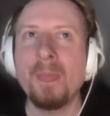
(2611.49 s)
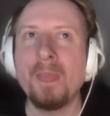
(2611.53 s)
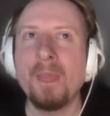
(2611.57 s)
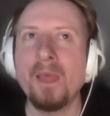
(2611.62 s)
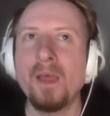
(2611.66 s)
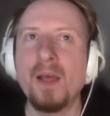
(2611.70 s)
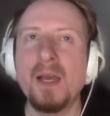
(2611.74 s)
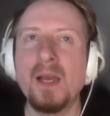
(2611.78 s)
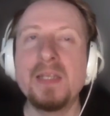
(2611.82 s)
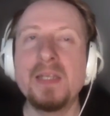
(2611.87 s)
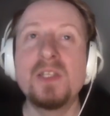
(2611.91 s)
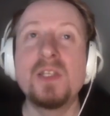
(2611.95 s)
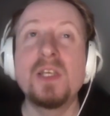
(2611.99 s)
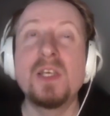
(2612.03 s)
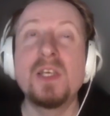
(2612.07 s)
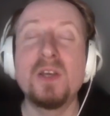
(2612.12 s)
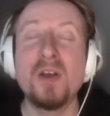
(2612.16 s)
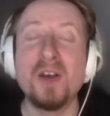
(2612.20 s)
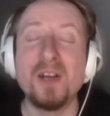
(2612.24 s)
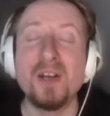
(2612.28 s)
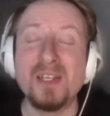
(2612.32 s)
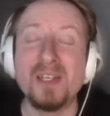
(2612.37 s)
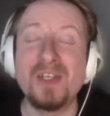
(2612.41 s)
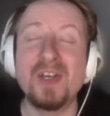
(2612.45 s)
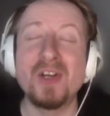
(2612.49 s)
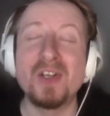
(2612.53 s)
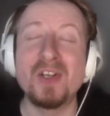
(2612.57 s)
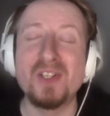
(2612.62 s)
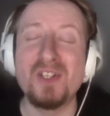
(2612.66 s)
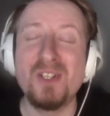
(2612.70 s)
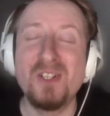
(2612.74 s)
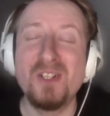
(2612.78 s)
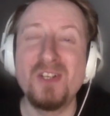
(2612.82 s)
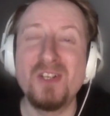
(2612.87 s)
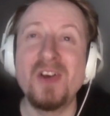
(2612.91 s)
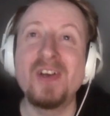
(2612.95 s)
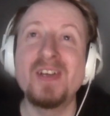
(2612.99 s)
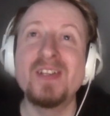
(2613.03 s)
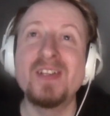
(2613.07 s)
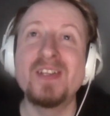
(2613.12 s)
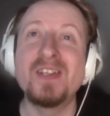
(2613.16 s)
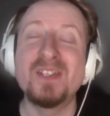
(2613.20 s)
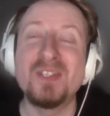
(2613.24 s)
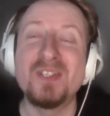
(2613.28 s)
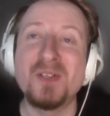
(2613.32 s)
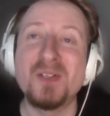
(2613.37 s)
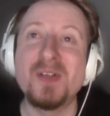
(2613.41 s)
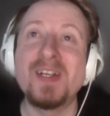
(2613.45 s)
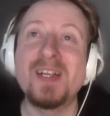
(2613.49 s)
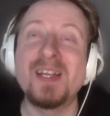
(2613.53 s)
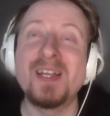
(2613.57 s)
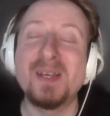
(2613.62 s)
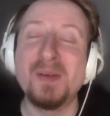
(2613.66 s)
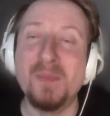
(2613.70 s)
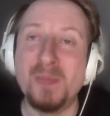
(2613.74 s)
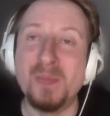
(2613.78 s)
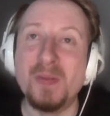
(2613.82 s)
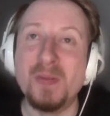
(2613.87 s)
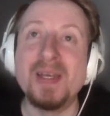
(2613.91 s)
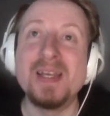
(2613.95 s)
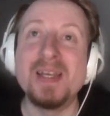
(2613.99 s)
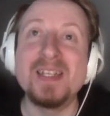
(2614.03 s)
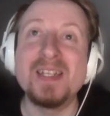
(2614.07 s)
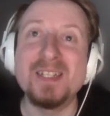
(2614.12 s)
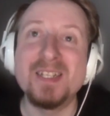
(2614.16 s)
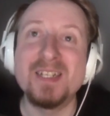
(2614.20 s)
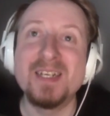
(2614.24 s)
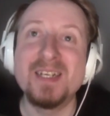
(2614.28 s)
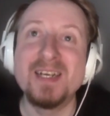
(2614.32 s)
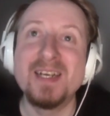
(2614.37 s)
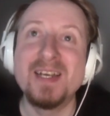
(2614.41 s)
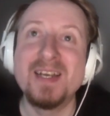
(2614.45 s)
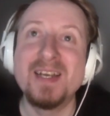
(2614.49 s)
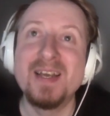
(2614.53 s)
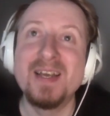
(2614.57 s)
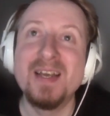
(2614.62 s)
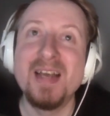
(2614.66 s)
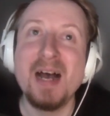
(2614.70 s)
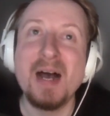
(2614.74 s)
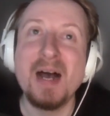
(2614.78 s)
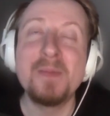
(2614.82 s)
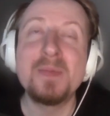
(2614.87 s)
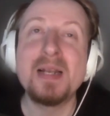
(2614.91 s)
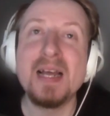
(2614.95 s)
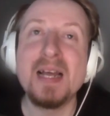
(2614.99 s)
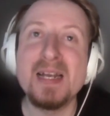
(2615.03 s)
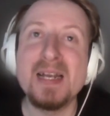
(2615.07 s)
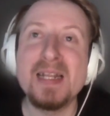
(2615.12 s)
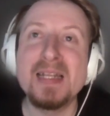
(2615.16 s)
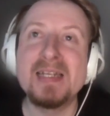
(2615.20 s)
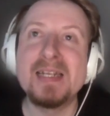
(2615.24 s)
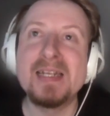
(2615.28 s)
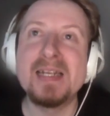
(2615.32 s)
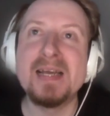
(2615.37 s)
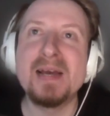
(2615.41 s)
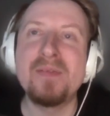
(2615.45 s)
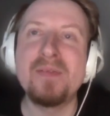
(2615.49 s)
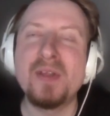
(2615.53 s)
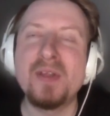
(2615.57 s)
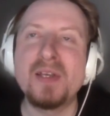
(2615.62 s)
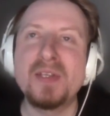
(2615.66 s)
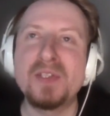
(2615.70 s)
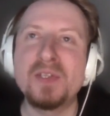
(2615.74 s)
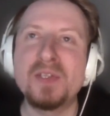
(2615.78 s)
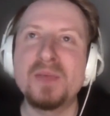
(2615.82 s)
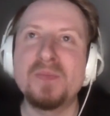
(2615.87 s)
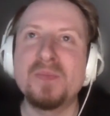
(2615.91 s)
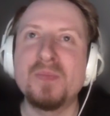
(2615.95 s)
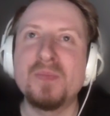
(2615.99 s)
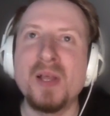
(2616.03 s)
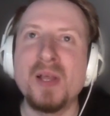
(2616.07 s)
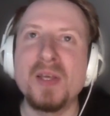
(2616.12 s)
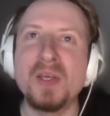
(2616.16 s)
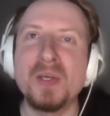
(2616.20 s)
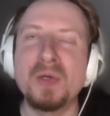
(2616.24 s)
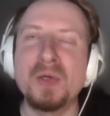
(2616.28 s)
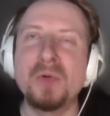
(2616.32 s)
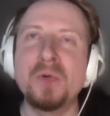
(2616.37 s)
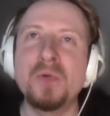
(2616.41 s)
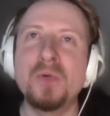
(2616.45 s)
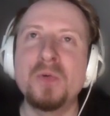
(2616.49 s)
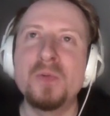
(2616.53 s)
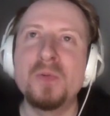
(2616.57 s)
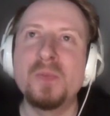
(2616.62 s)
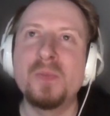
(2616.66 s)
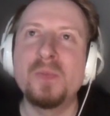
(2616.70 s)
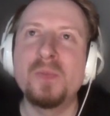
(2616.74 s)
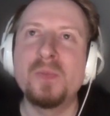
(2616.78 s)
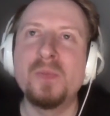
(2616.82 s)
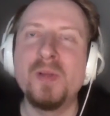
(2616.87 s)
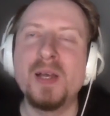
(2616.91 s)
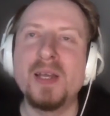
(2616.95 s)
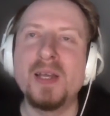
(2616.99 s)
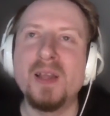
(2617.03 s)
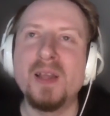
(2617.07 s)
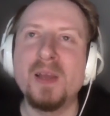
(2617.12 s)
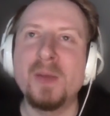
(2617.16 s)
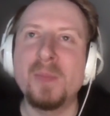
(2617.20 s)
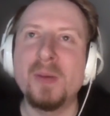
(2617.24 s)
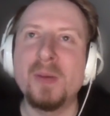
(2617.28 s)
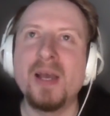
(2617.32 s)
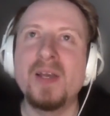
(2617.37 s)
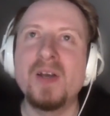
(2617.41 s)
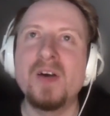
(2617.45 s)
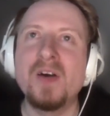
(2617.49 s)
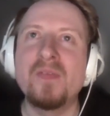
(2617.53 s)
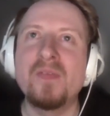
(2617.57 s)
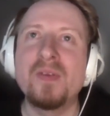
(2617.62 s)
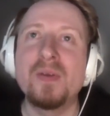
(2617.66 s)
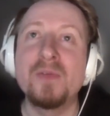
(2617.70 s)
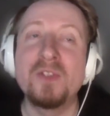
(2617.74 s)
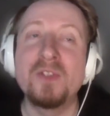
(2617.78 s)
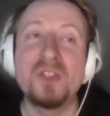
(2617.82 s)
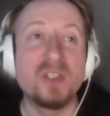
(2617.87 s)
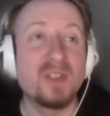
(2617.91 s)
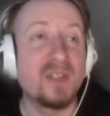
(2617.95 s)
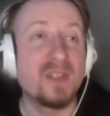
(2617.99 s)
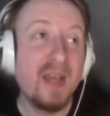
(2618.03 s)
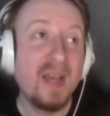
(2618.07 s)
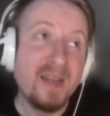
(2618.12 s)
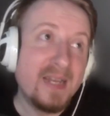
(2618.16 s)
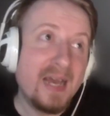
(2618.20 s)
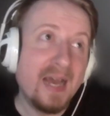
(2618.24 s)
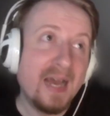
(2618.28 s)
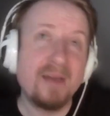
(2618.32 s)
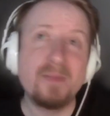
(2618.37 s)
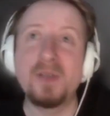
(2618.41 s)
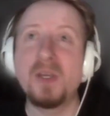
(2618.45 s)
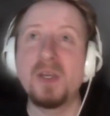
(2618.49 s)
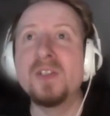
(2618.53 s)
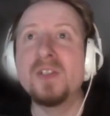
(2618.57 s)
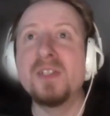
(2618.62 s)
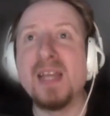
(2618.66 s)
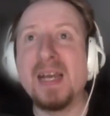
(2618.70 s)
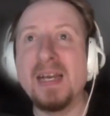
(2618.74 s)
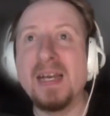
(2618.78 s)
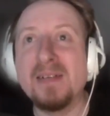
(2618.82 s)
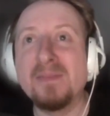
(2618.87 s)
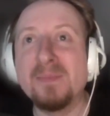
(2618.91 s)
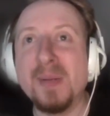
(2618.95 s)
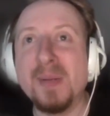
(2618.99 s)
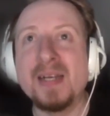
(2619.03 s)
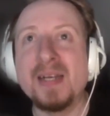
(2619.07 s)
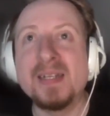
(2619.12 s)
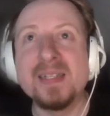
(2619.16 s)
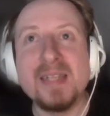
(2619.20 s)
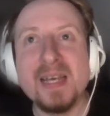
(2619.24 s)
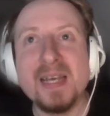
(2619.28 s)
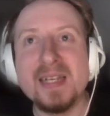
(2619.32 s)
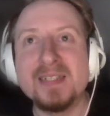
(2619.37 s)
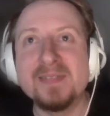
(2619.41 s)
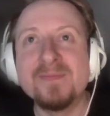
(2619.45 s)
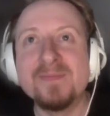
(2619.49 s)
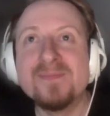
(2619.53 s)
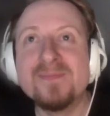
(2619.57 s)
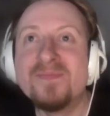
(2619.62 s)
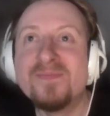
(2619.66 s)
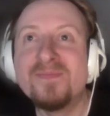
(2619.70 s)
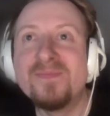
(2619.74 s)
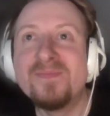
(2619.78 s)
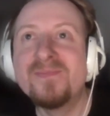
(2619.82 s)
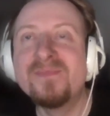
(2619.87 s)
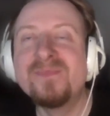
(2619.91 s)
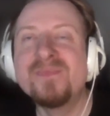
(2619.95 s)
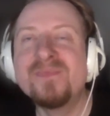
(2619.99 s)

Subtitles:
Spoilers. He got shot in the street like a bitch. I'm glad he didn't have, like, some, like, cool, like, payoff. He was just, gunned down, bang, dead.